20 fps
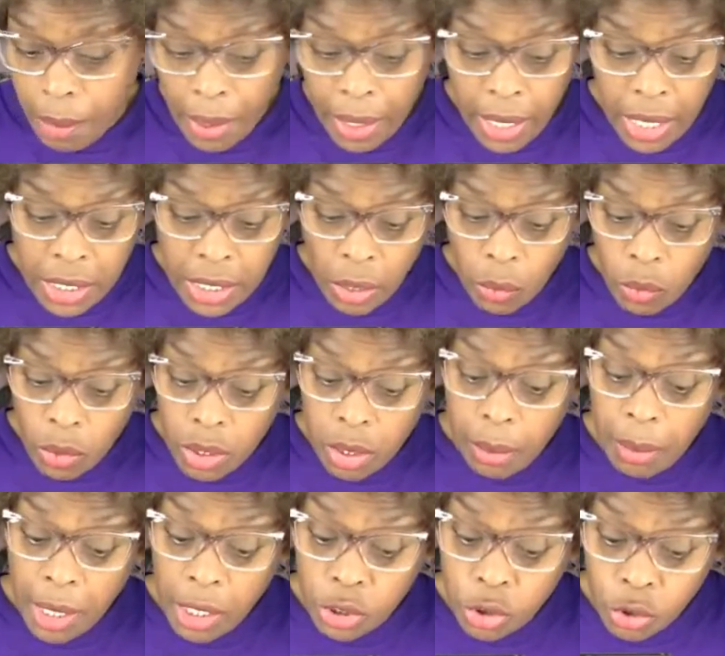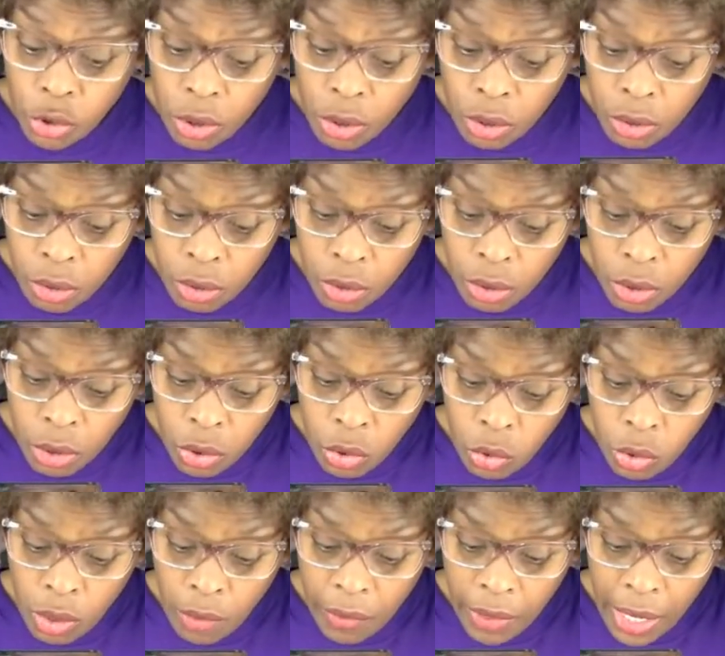I guess I want to make sure
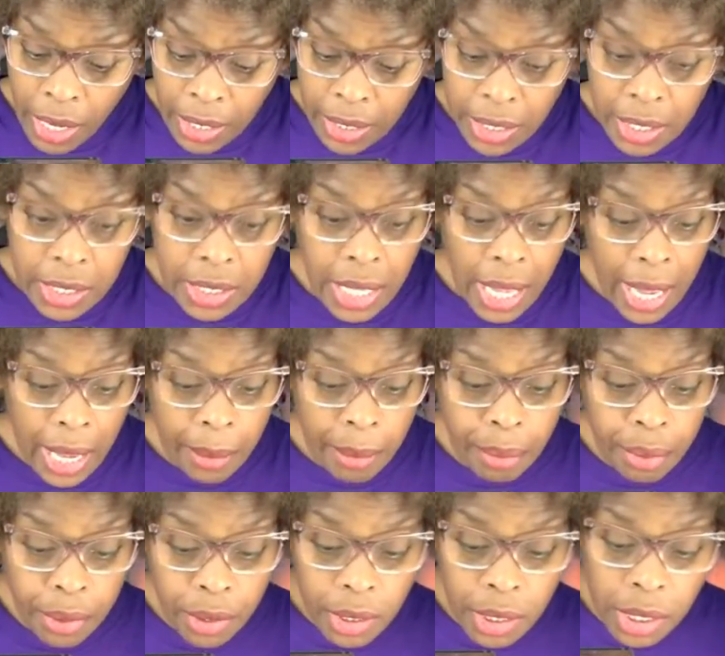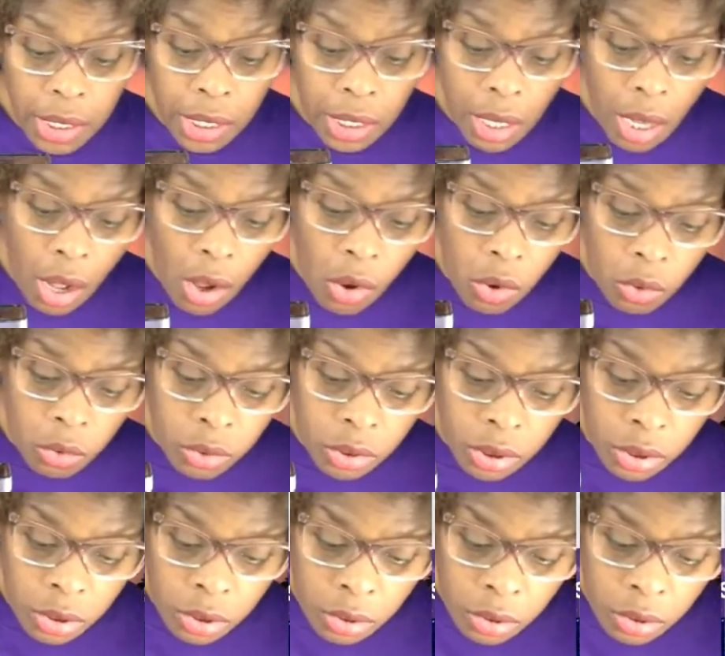whoever got this had plenty of gold.